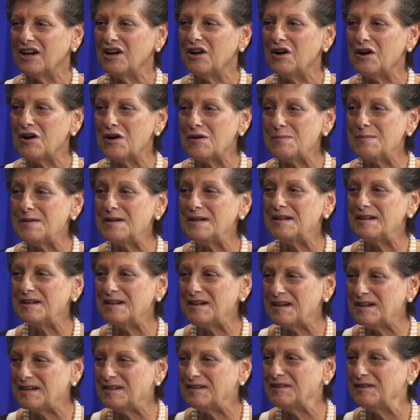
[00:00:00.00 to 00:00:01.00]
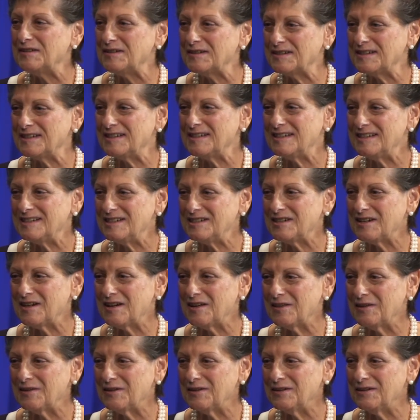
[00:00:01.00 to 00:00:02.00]
Carmen and I looked at each
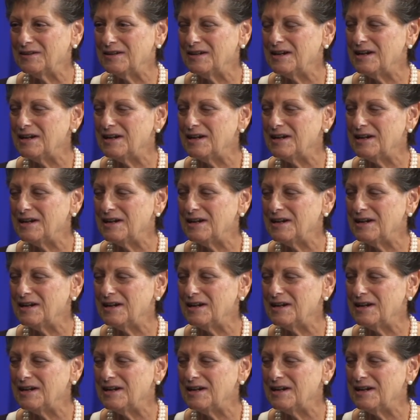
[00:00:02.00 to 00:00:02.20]
other